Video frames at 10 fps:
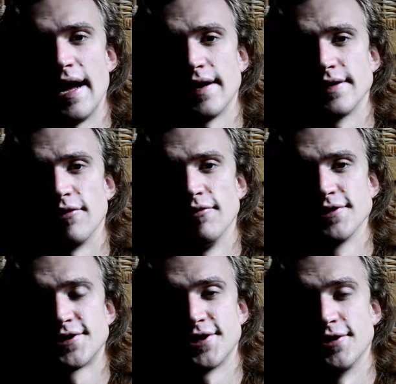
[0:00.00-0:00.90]
And
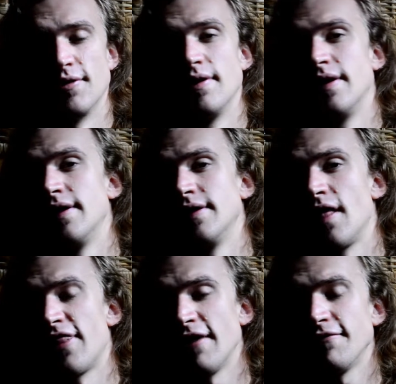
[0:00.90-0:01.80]
also,
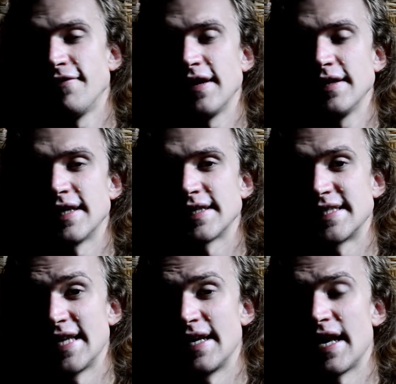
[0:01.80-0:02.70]
something that
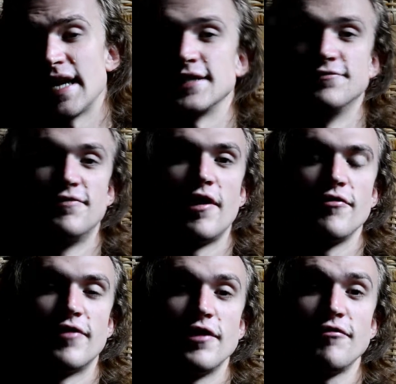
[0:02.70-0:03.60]
Sendai is
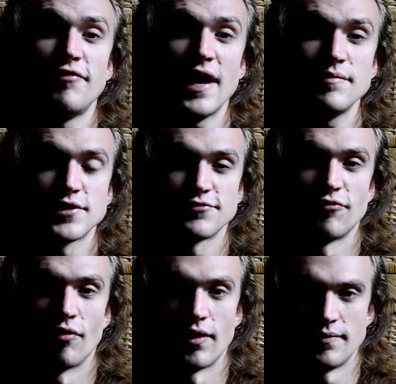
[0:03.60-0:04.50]
very famous
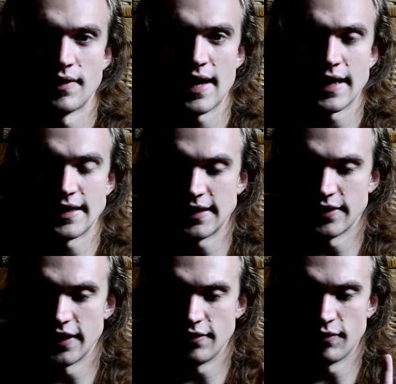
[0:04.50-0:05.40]
for, like
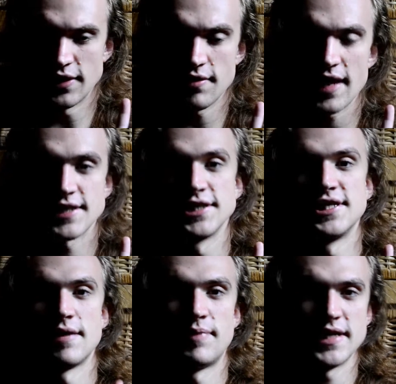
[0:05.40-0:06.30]
when you ask a
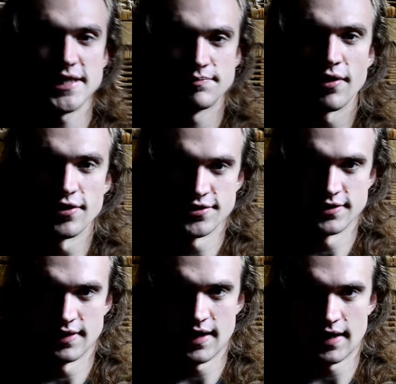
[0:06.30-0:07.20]
Japanese
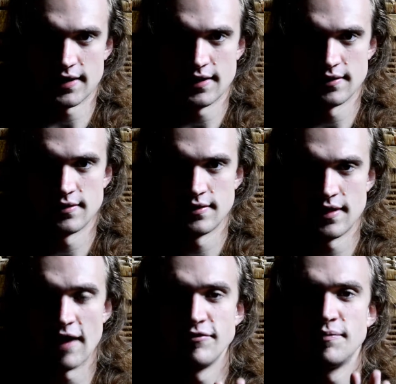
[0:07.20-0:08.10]
person, like,
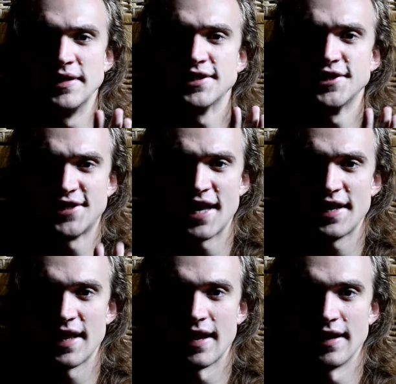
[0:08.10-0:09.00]
have you been to
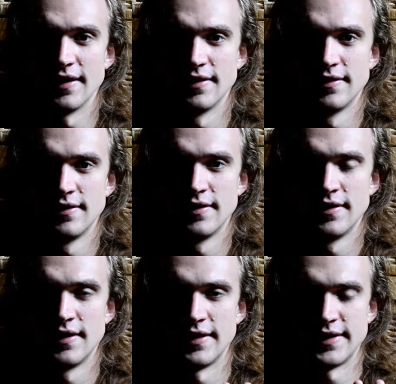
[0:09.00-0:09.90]
Sendai?
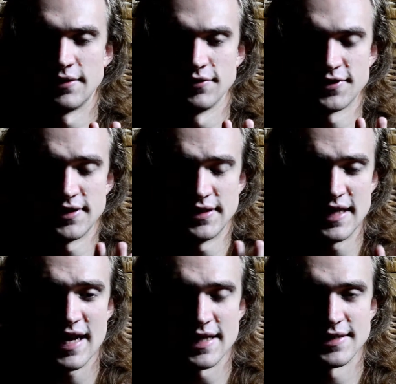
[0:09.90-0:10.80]
And they will say,
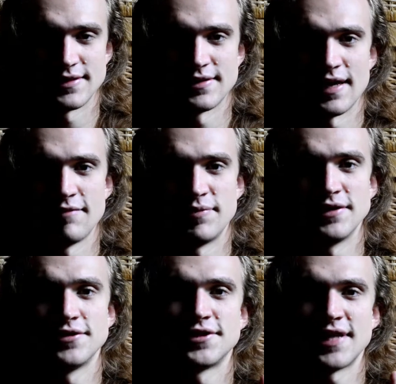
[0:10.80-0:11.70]
yes, I've
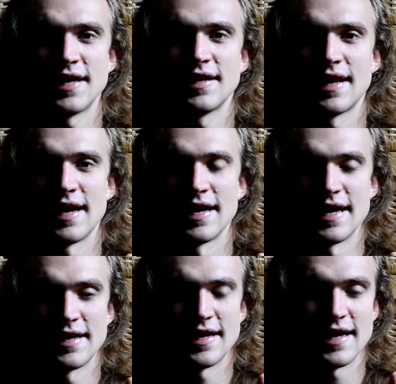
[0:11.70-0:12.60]
been to Sendai
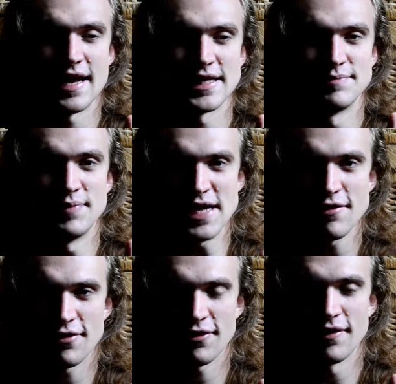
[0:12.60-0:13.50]
and I ate
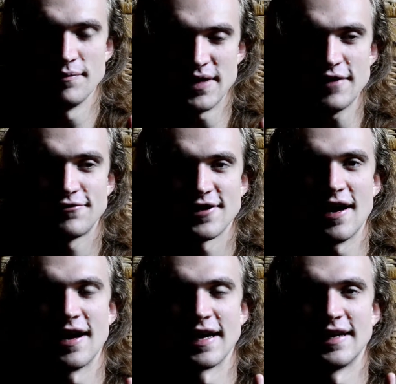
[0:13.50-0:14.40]
beef
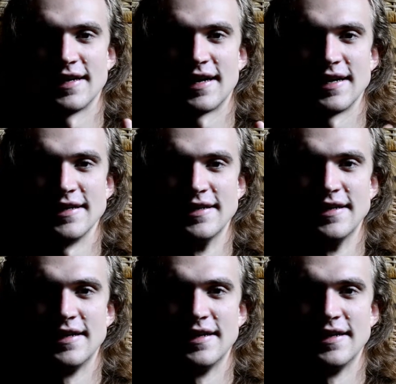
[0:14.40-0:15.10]
tongue and I